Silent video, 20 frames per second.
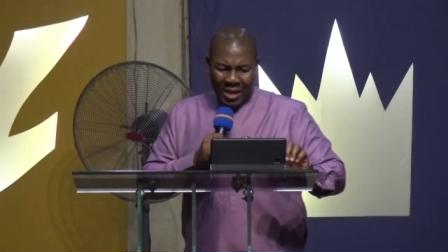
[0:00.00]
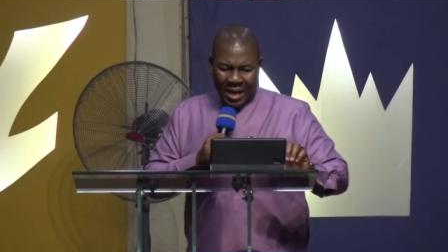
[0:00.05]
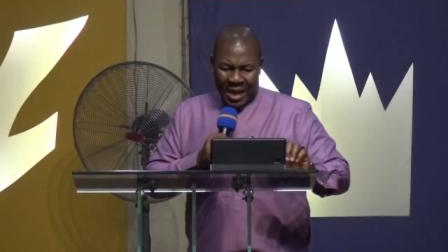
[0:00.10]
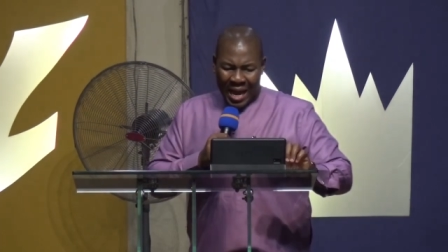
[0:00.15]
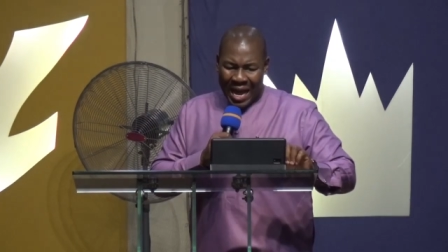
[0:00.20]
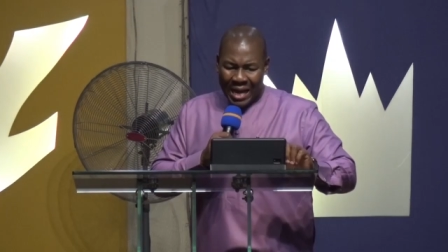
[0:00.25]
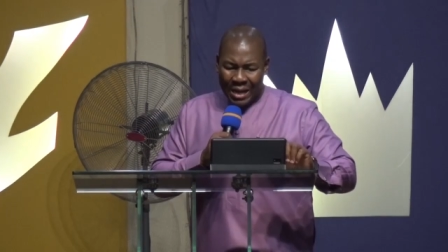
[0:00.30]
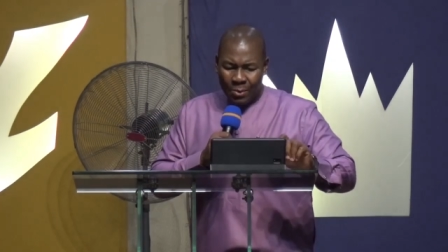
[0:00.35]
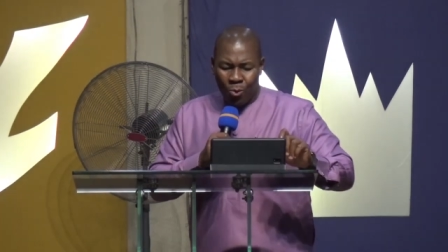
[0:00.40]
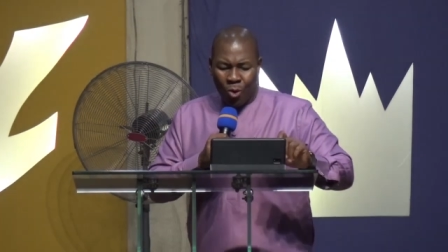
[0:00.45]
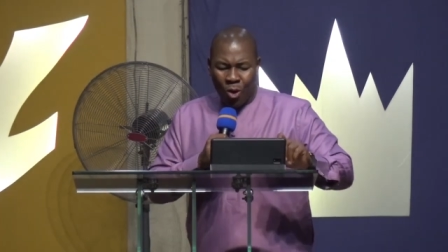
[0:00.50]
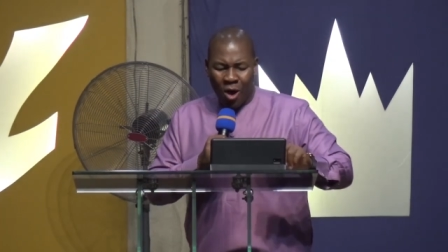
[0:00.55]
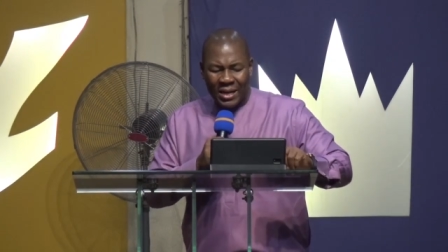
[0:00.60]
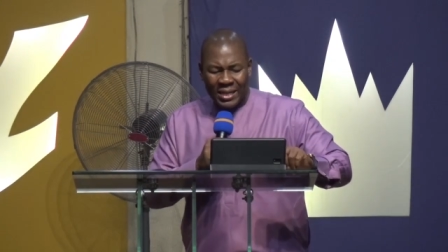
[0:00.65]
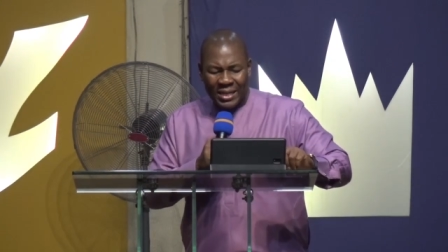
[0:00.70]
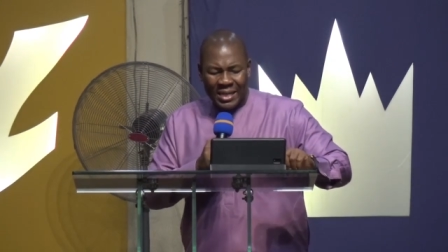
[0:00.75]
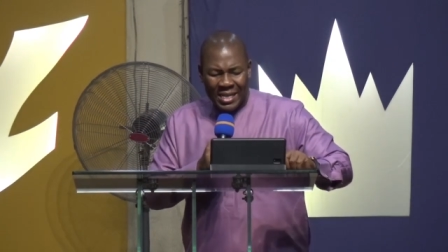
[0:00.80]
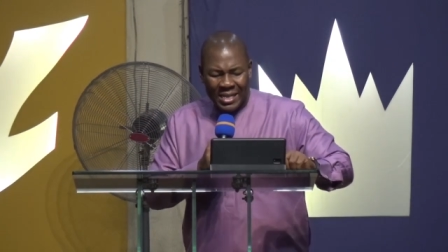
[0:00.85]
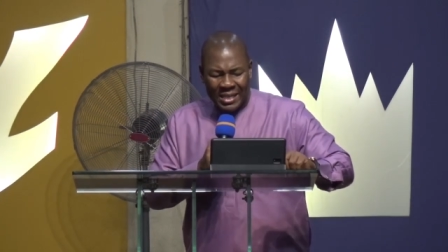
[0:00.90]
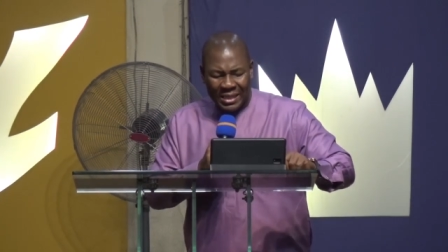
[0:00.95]
And what
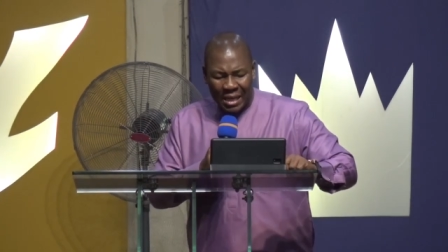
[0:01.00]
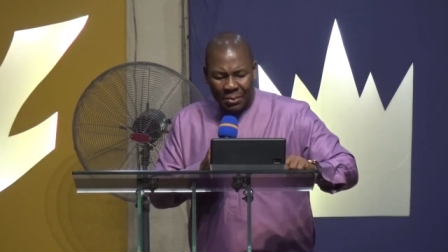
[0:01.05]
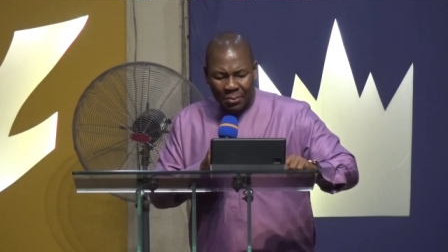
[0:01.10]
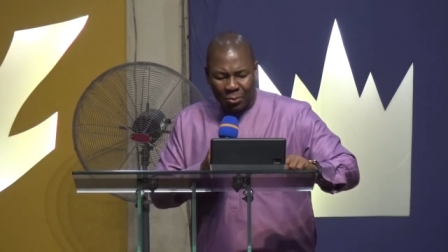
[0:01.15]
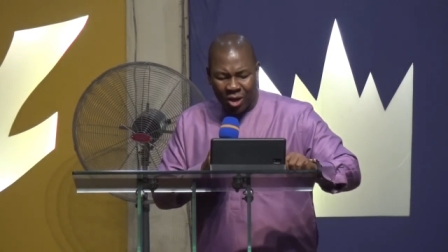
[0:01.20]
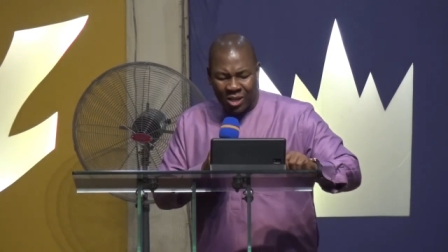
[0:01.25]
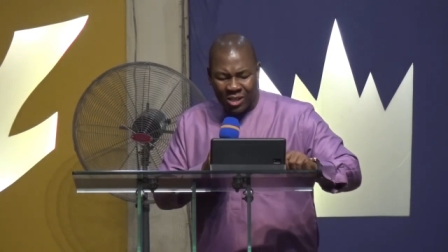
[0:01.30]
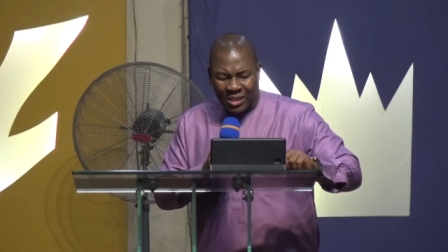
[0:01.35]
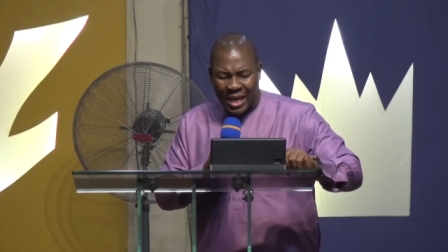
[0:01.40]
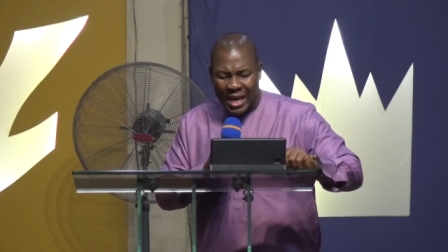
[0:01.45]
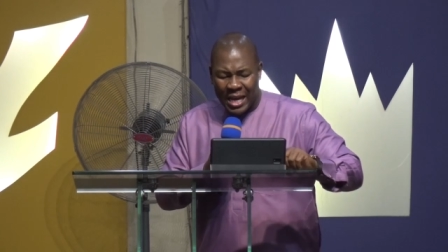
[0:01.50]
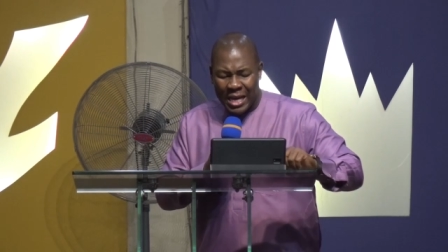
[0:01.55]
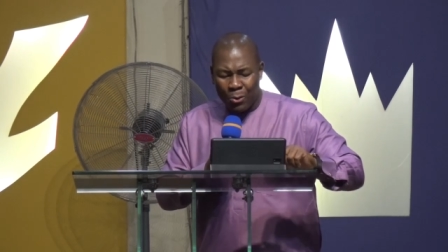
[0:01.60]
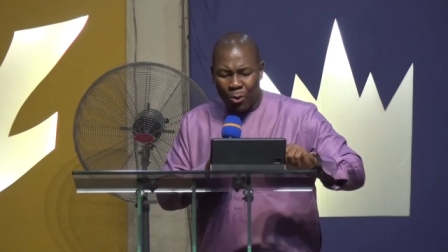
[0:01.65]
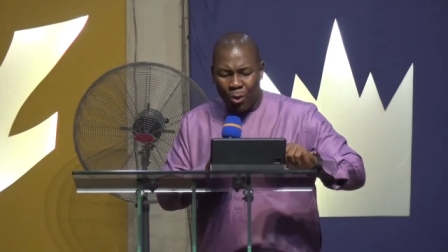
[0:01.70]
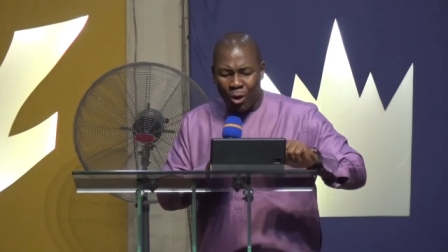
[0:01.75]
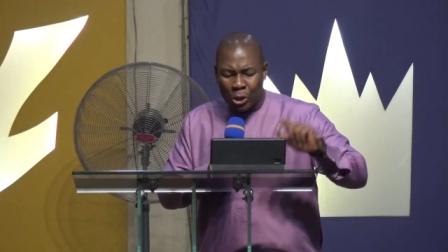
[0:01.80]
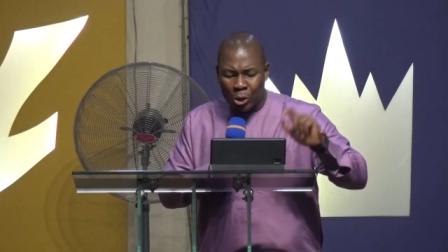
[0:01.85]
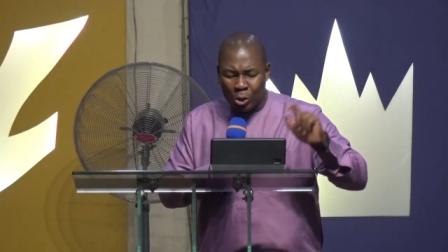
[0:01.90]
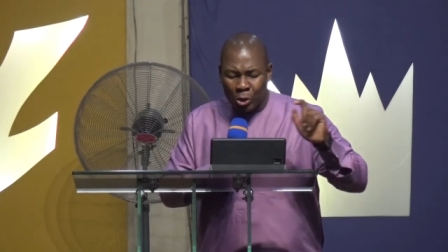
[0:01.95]
did the scripture say he
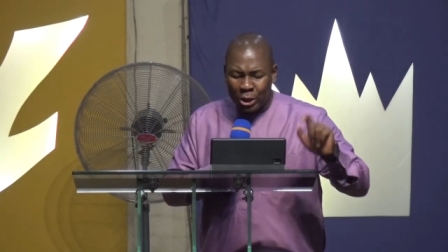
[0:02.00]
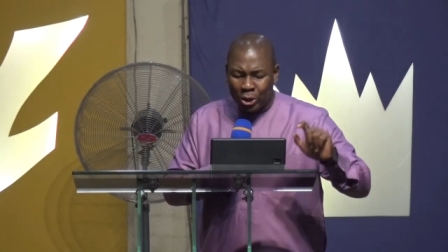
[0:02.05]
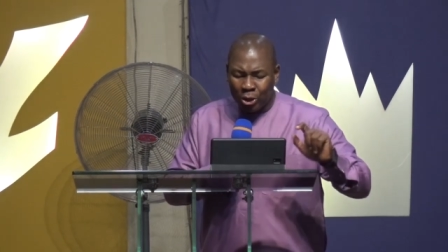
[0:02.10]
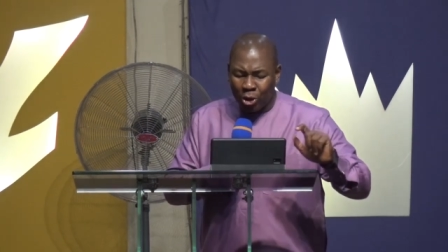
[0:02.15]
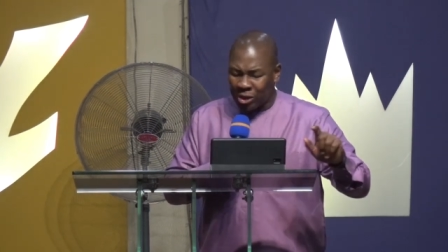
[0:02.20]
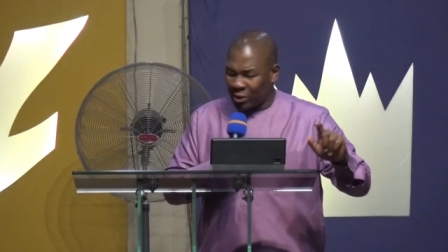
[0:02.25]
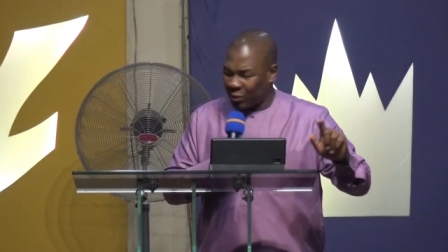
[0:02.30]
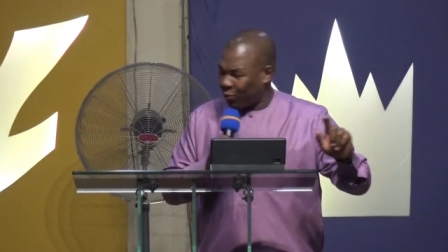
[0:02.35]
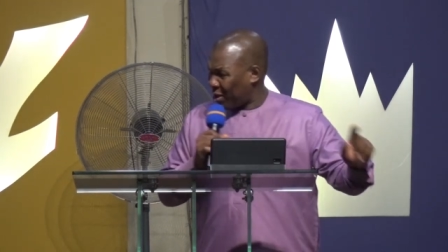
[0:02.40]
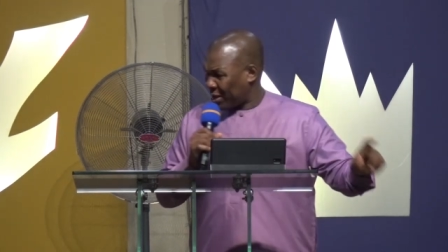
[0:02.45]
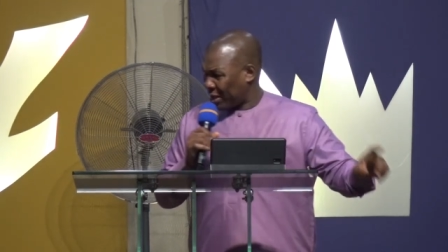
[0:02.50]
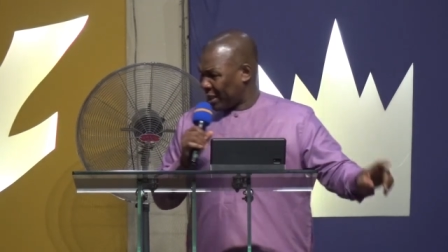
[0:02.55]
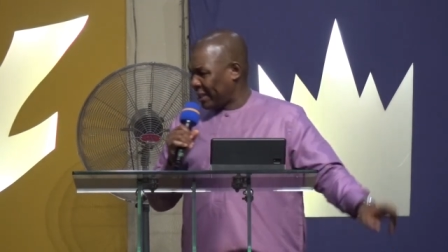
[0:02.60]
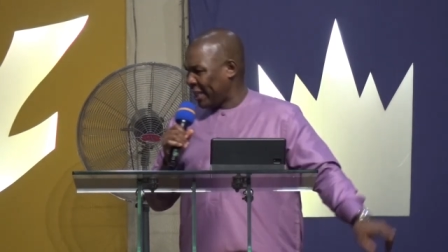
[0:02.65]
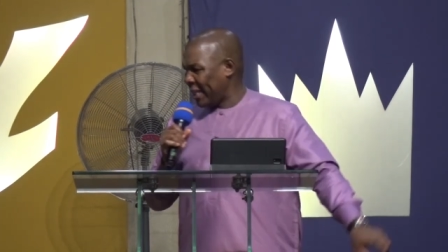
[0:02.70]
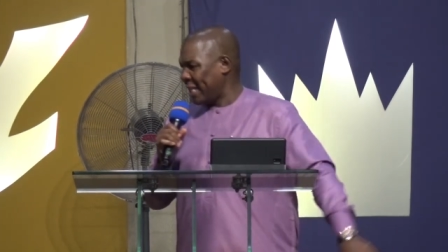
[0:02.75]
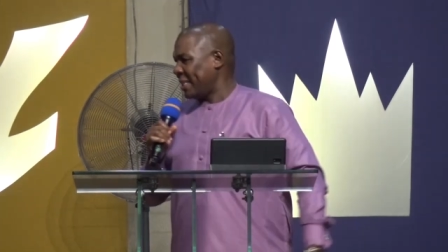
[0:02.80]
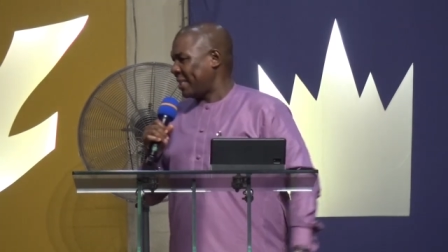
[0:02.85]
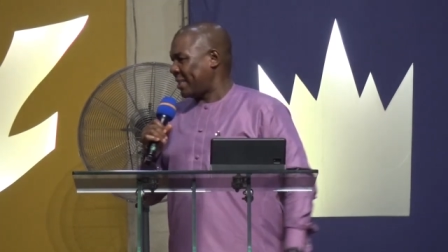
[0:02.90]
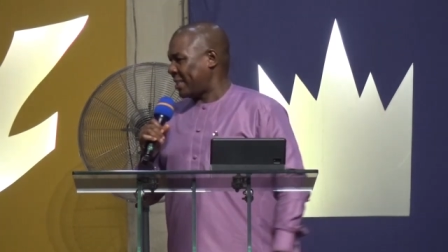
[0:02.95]
was doing those 40
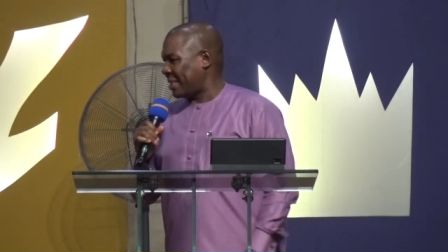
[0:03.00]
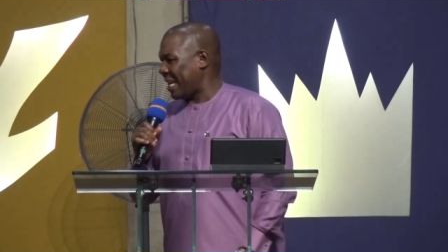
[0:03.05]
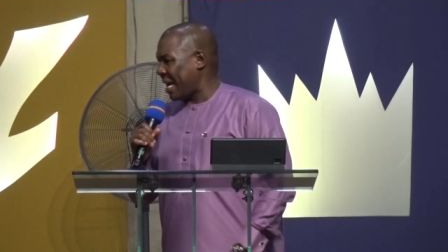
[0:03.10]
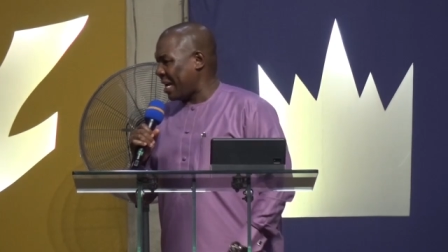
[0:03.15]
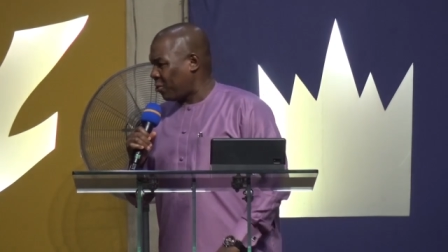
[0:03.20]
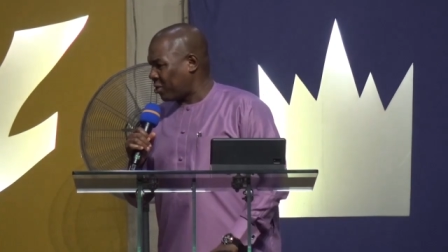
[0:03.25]
days that he